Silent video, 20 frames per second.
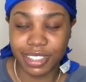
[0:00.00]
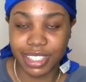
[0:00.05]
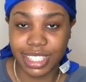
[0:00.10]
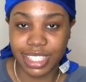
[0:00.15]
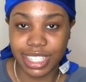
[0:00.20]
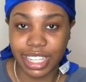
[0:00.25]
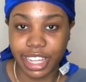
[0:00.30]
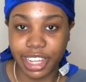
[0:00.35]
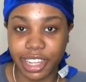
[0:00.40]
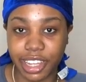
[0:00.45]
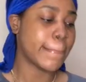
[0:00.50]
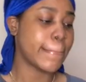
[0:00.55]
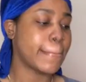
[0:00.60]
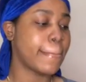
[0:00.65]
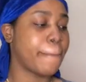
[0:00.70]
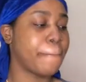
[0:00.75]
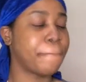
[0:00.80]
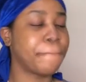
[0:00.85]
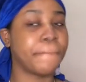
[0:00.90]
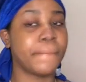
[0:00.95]
say.
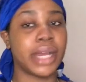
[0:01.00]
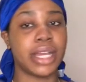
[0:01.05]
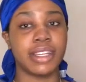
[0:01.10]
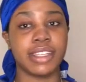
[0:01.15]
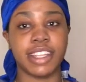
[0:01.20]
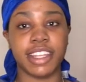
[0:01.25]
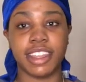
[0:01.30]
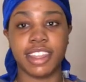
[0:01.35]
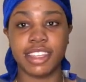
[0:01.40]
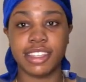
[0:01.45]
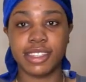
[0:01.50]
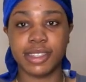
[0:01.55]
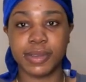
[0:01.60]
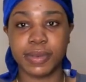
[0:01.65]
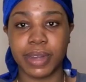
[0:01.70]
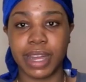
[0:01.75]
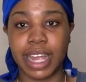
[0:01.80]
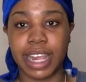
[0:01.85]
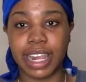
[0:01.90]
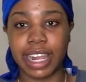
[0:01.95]
So this is
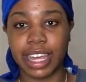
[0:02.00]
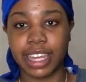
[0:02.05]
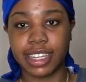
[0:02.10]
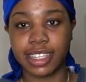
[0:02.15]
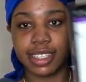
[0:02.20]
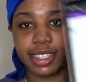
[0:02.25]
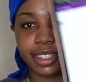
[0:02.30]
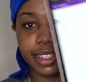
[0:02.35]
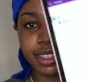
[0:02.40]
what I like to